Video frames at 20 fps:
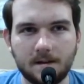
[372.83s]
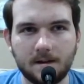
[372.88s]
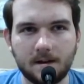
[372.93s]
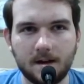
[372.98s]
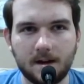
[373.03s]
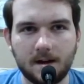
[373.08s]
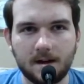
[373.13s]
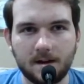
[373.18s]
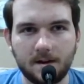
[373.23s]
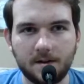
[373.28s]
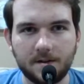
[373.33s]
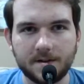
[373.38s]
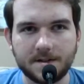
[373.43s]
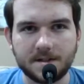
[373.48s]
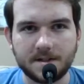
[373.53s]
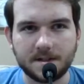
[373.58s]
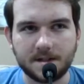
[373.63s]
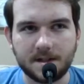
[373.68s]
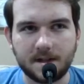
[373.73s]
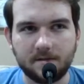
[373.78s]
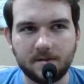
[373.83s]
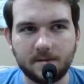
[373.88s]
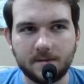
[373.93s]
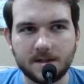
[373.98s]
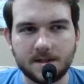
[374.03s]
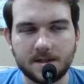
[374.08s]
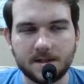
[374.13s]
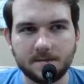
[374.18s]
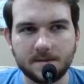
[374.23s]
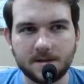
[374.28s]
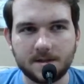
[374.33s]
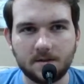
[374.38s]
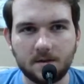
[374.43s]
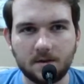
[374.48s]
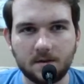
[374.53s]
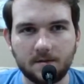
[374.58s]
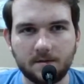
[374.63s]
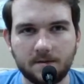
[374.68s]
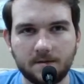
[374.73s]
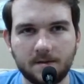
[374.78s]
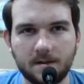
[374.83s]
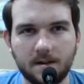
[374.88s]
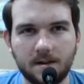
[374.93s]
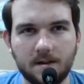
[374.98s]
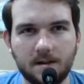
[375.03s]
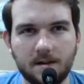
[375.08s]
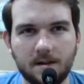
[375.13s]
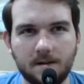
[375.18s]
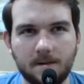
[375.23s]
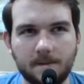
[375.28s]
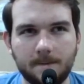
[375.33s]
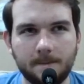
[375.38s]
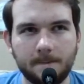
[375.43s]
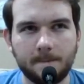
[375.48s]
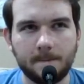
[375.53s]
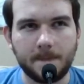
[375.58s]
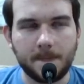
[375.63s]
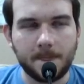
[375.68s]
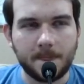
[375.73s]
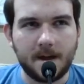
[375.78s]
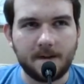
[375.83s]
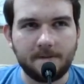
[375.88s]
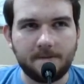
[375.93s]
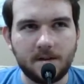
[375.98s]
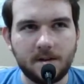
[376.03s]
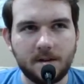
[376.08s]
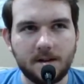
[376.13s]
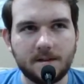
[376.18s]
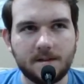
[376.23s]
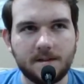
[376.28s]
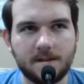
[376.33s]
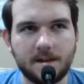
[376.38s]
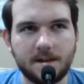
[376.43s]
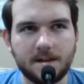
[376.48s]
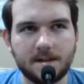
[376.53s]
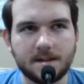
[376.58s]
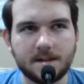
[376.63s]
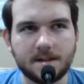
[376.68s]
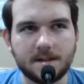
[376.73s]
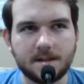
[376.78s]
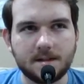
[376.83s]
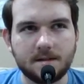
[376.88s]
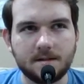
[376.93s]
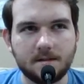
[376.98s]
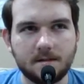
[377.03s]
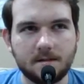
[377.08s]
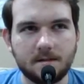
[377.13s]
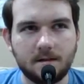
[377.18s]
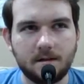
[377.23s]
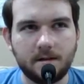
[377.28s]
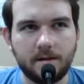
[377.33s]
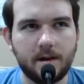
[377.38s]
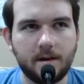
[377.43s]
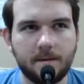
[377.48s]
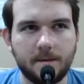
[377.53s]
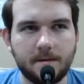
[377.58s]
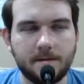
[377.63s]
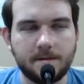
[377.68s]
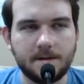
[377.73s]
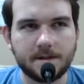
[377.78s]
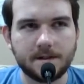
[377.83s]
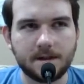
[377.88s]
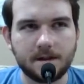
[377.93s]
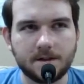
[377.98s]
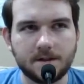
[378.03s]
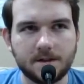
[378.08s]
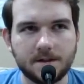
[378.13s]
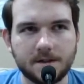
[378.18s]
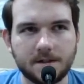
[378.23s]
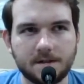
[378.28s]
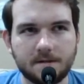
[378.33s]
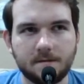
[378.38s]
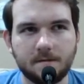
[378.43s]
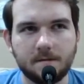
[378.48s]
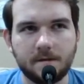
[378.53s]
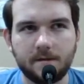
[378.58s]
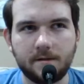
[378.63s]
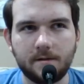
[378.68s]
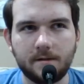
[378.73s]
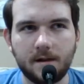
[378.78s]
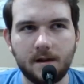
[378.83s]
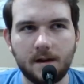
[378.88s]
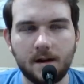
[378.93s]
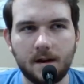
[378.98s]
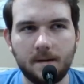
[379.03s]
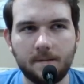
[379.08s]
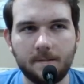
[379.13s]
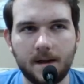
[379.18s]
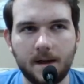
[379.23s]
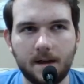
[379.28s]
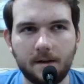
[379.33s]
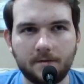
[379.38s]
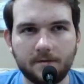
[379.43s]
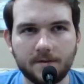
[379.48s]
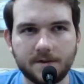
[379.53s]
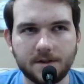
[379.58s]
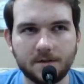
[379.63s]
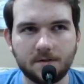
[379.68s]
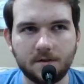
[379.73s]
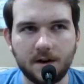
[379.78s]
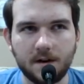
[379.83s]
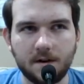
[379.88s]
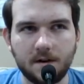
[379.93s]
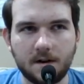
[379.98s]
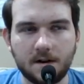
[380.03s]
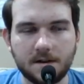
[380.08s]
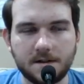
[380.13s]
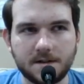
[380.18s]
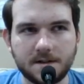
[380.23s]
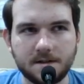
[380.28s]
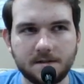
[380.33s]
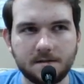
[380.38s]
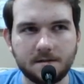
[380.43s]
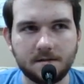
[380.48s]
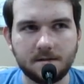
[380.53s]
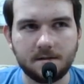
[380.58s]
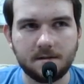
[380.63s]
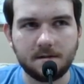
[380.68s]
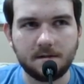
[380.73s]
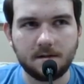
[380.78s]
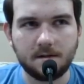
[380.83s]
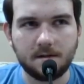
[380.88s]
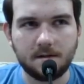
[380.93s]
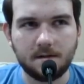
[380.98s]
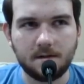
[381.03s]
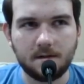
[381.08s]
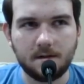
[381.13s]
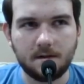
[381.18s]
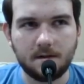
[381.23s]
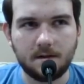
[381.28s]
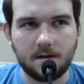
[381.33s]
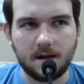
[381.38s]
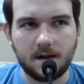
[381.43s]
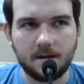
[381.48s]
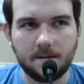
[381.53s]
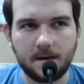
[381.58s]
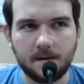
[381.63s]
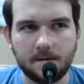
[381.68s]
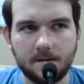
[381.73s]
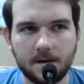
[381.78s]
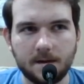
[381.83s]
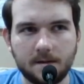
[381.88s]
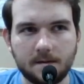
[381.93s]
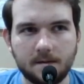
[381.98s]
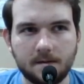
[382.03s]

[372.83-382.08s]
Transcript: I don't know, this has given me some sort of... I feel like this... Yeah, maybe these are just health restoring hearts. Yeah, maybe.